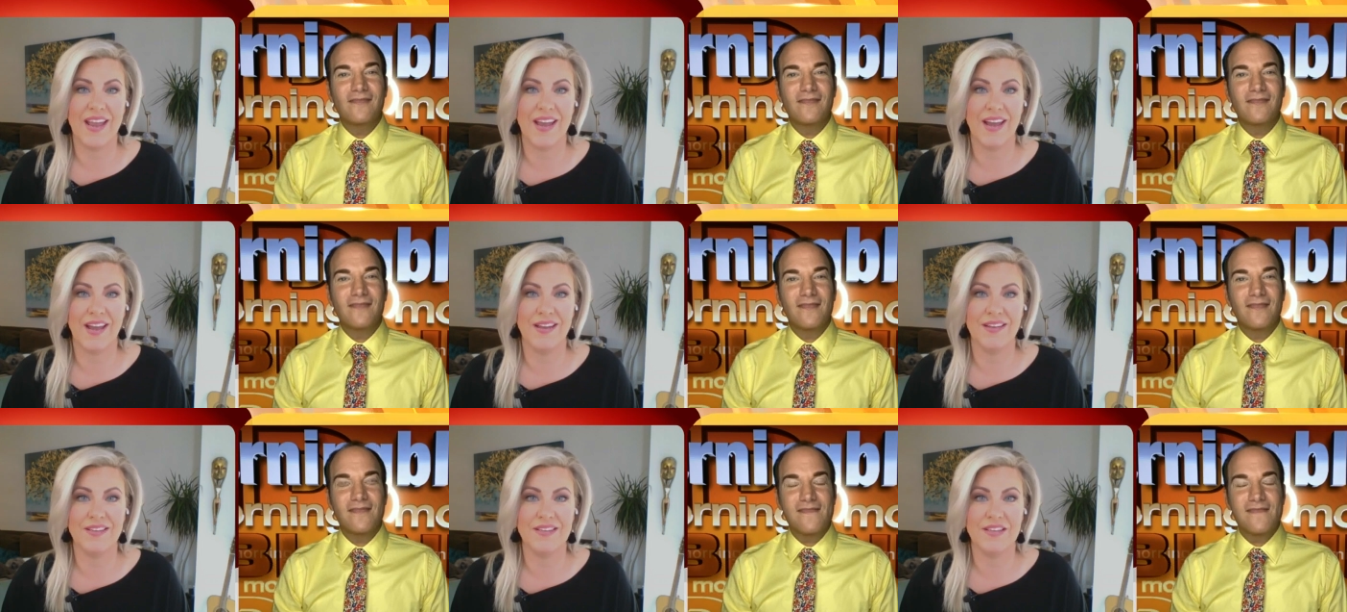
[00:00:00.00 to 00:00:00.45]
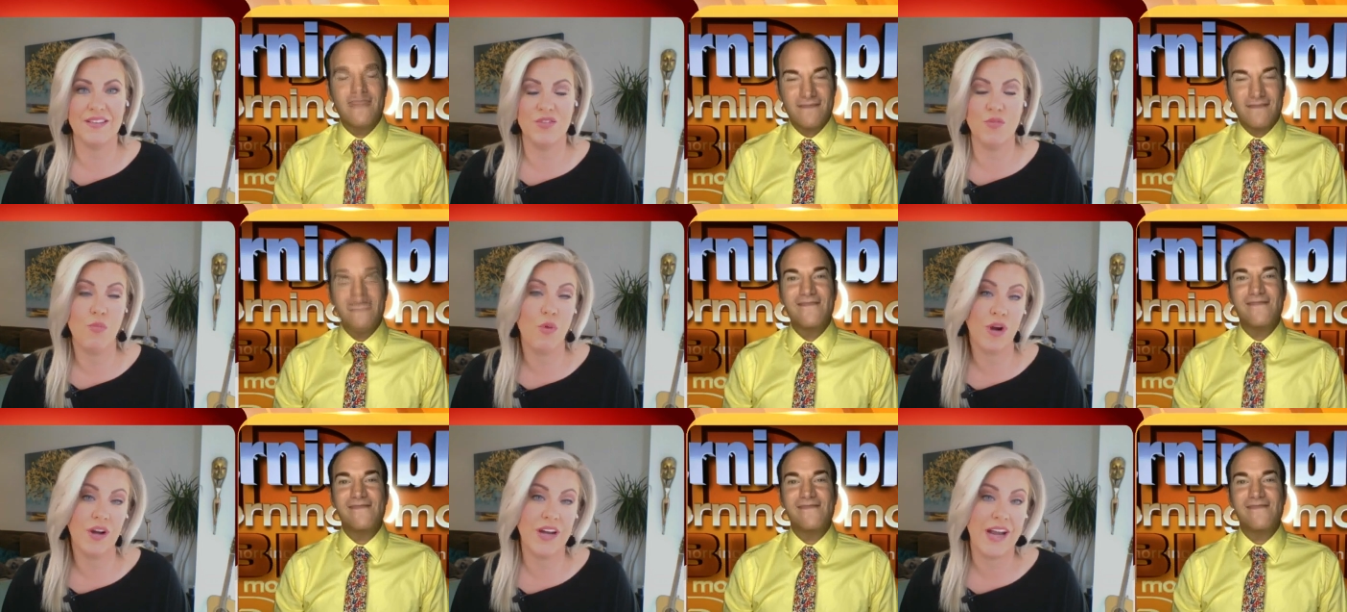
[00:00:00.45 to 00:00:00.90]
Speaker 1: and
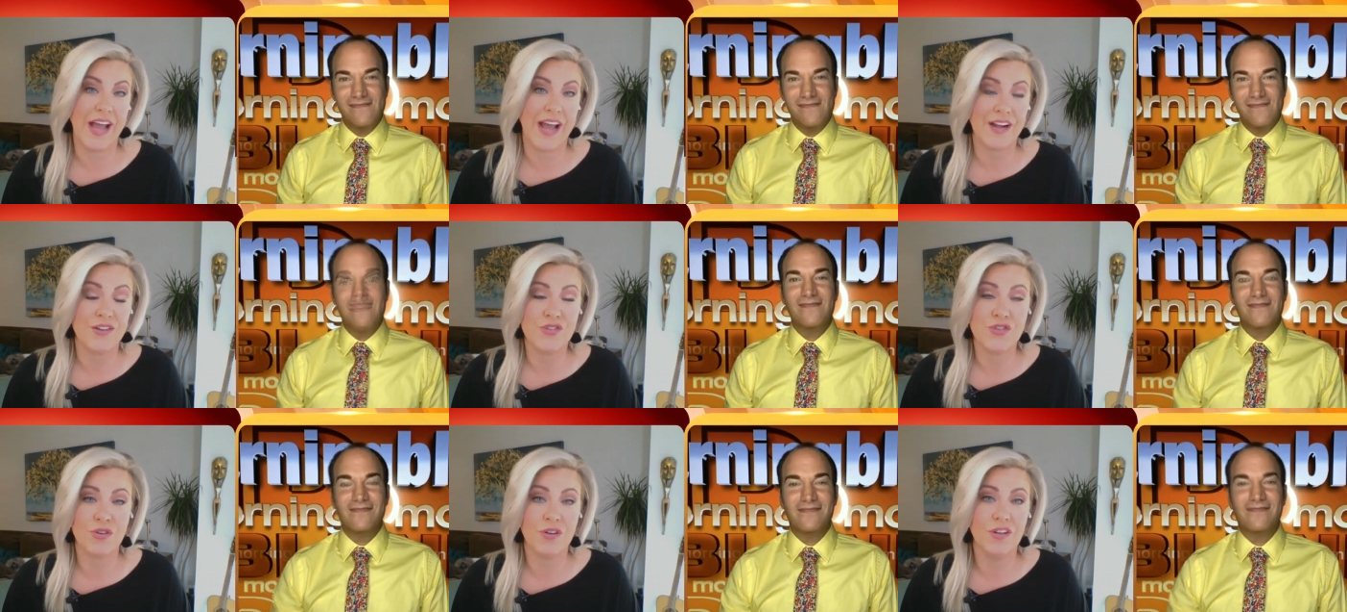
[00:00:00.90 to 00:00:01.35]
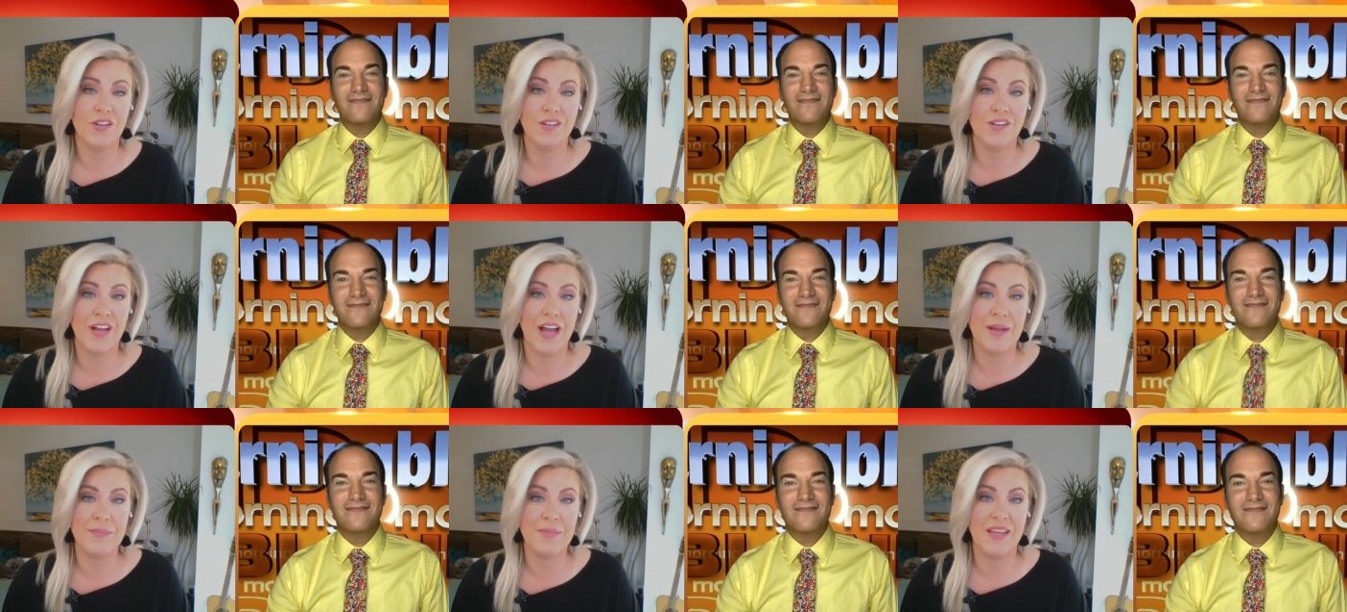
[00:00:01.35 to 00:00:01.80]
more
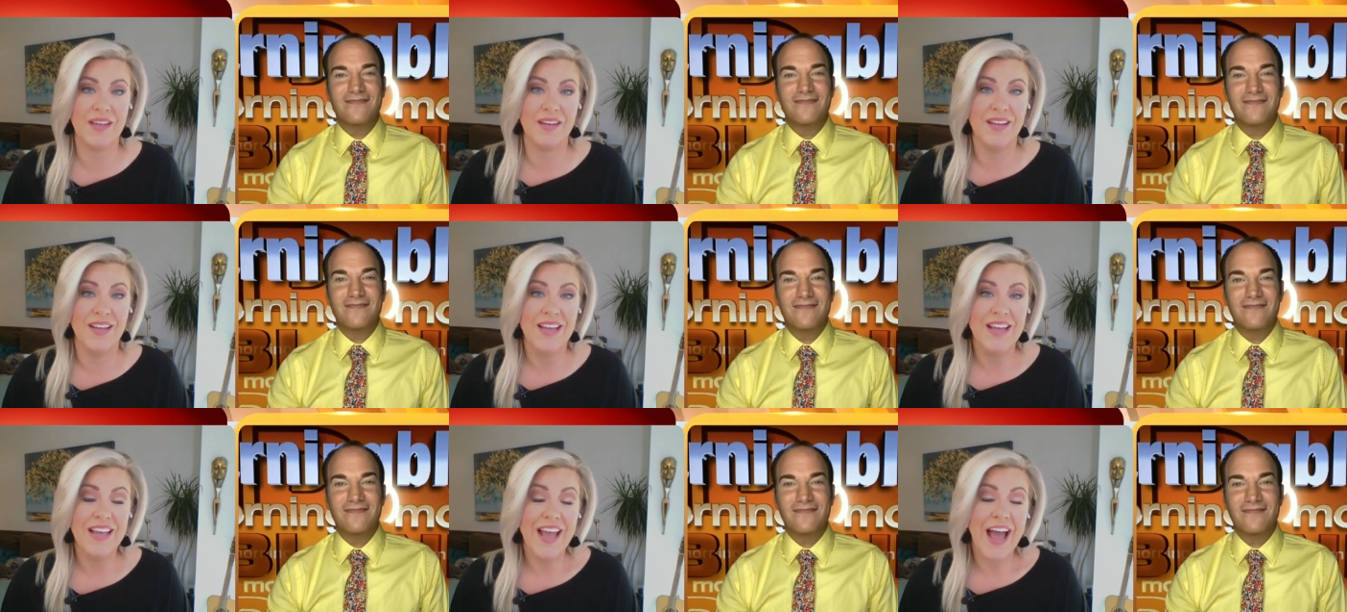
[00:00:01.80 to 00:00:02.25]
natural. I mean,